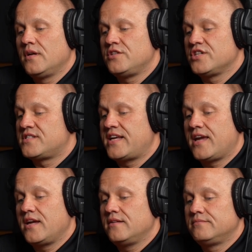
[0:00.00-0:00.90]
Just
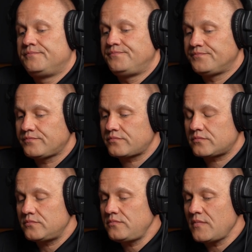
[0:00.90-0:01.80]
taking
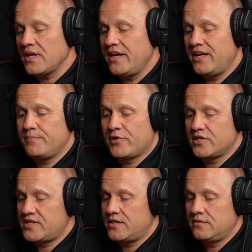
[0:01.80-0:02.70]

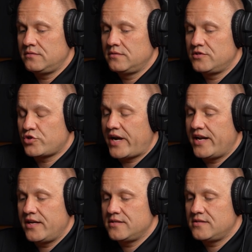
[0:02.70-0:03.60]
in-person
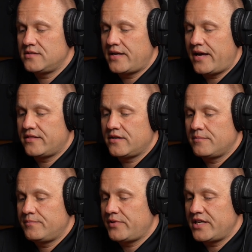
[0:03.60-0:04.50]
trainings at
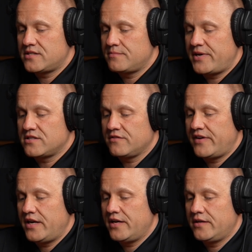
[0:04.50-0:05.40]
their place in
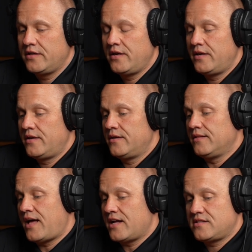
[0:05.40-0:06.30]
Pennsylvania,
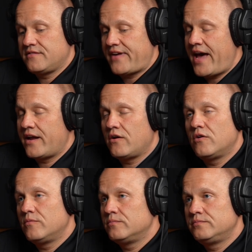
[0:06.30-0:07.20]
lots of
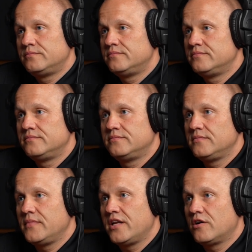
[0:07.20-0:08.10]
at-home,
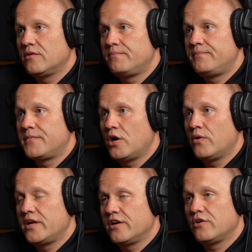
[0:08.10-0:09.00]

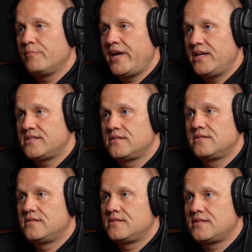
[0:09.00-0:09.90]
go on your own pace
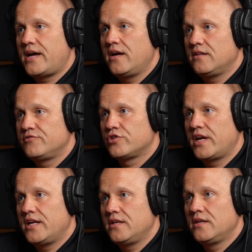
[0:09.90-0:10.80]
style of
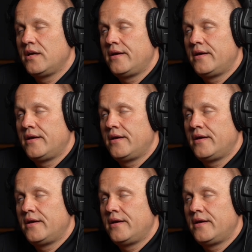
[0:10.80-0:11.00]
training.